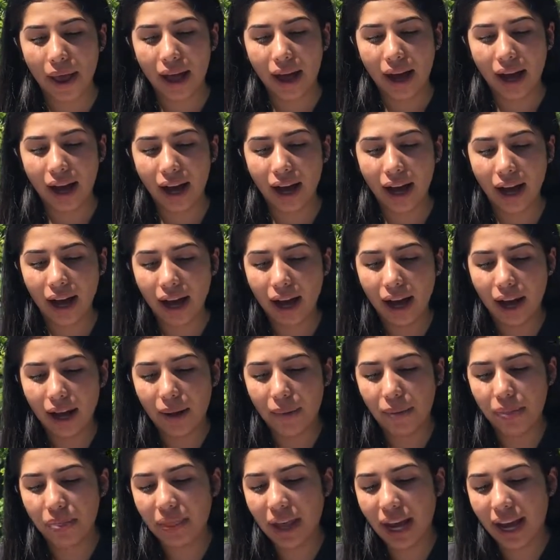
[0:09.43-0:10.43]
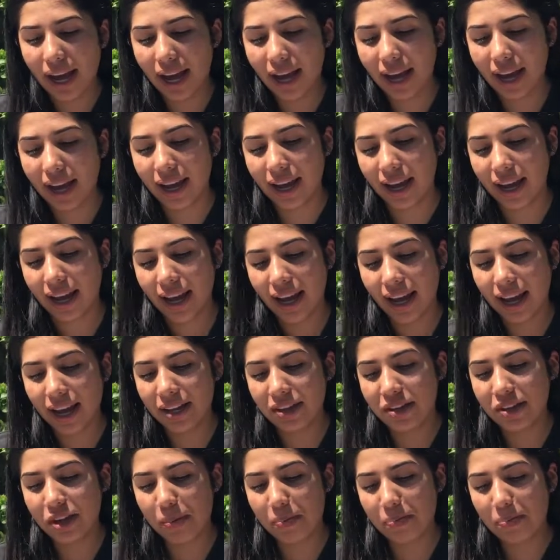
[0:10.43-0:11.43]
that
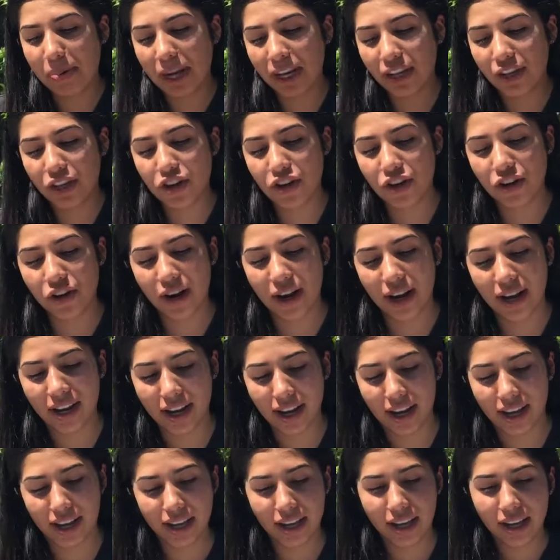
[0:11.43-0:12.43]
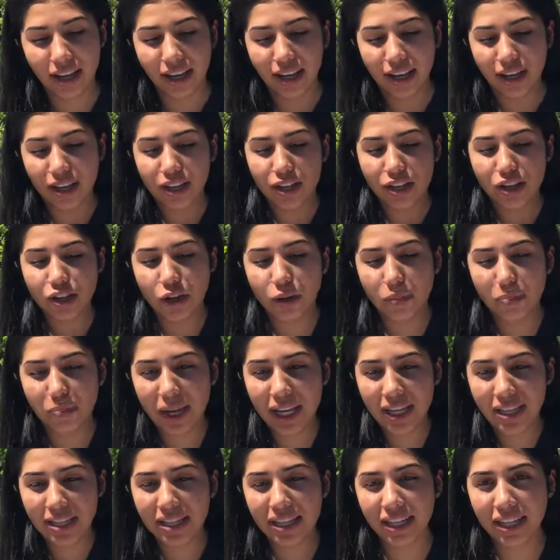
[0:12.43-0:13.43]
has a picture on it. So
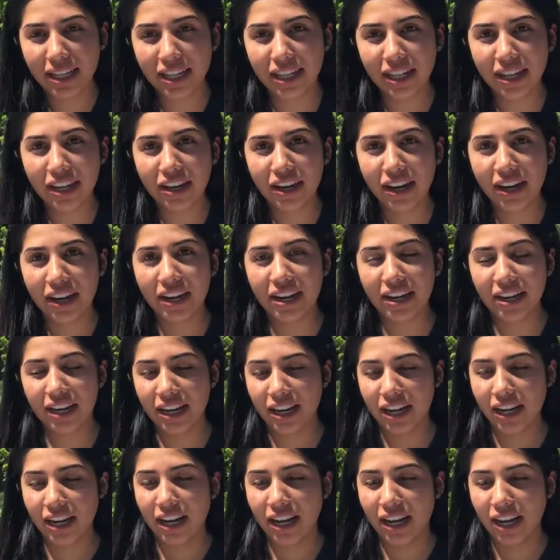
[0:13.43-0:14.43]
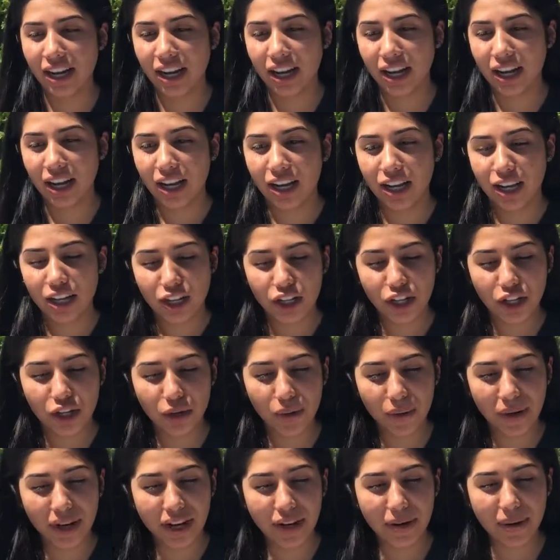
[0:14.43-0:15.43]
basically you're gonna need
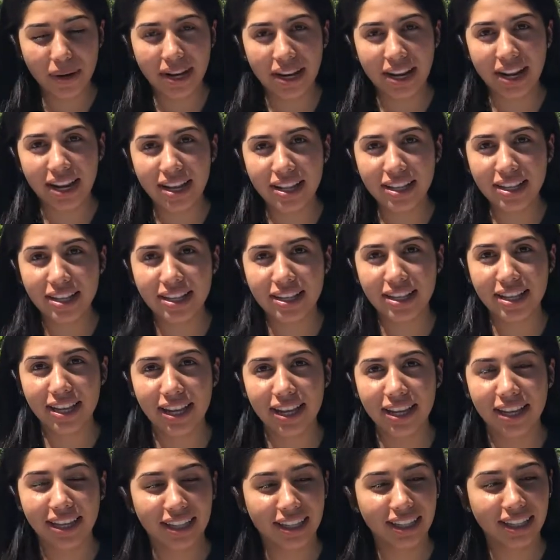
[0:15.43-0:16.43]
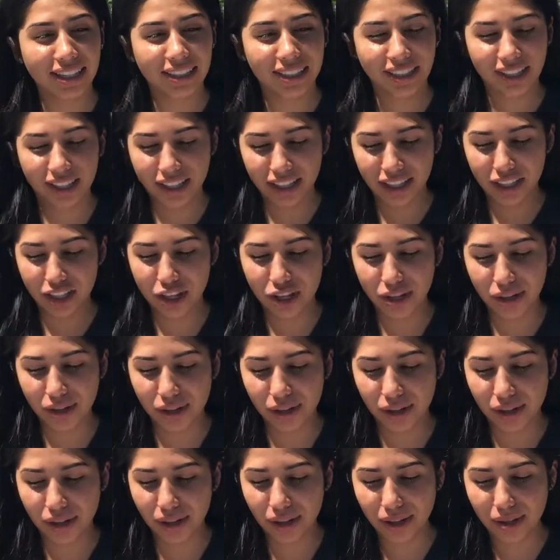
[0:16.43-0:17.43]
two ingredients or
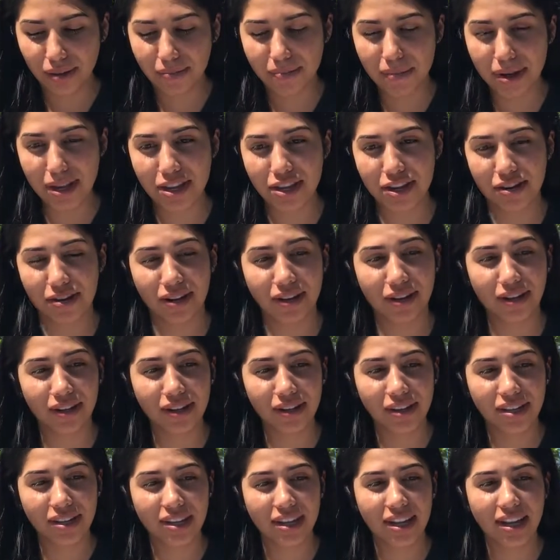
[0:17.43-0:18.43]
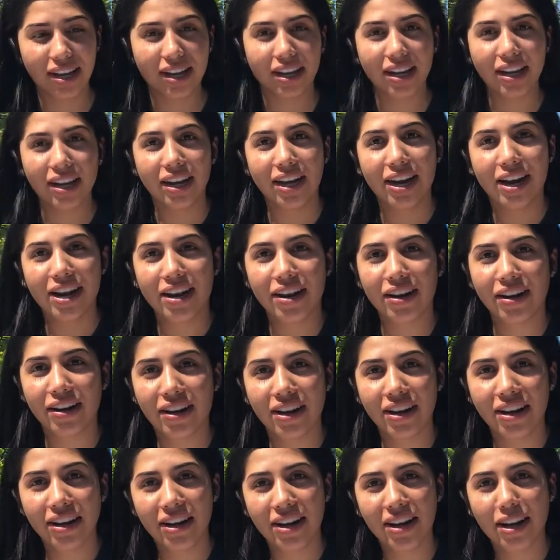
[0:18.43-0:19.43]
two materials. You're
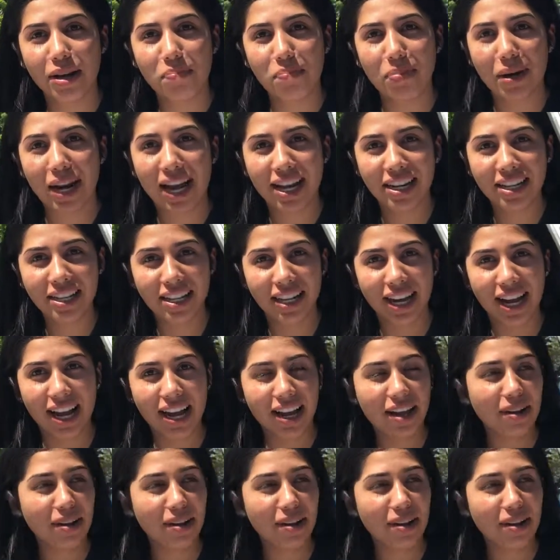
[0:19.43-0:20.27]
gonna need a plancha,